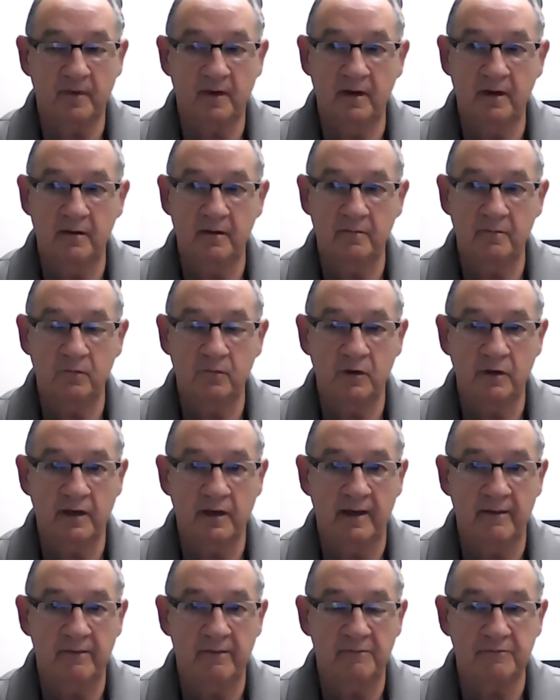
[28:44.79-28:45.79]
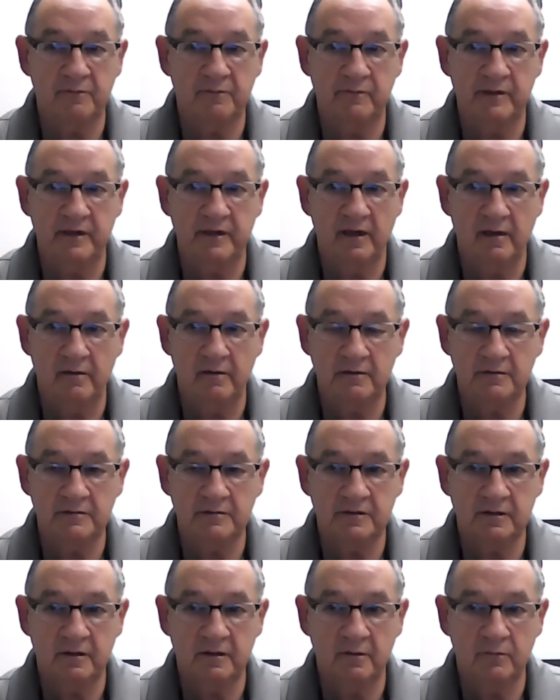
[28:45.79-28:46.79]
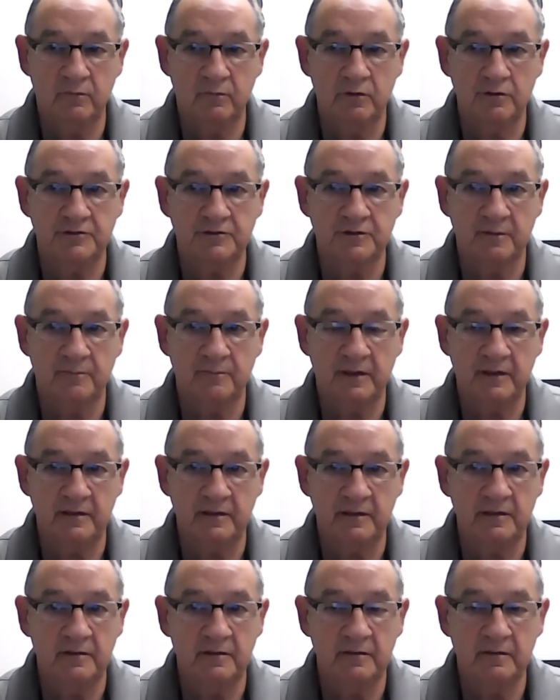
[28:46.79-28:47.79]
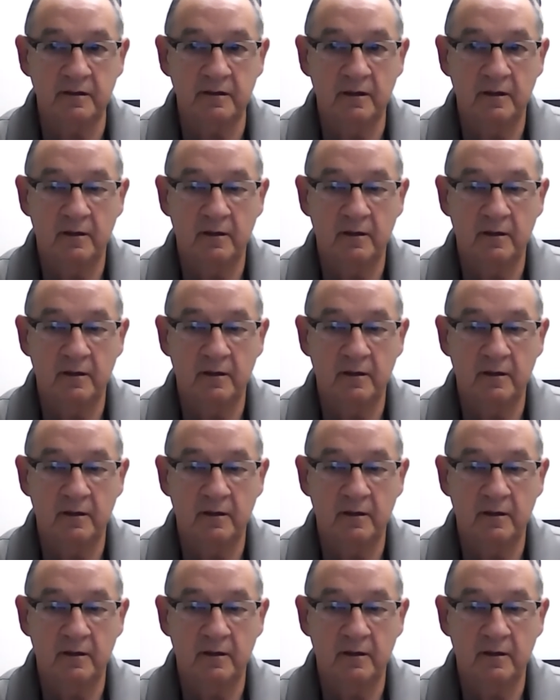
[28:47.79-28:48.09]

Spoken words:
And what came up to me now is a workshop I did